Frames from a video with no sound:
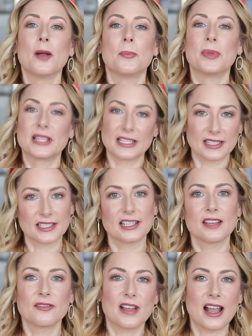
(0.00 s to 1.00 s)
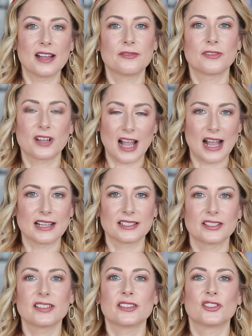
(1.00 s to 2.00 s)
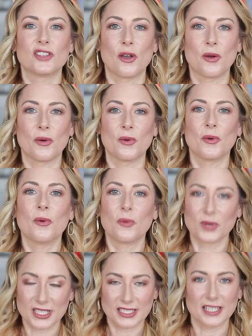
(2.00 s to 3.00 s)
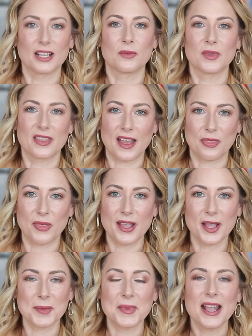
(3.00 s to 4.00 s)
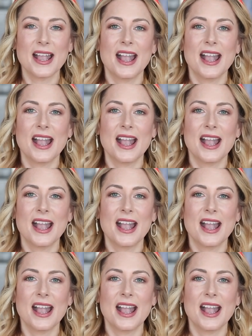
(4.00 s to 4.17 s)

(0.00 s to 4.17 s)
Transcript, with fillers: But this is a gift guide for guys, so we're sticking with that theme.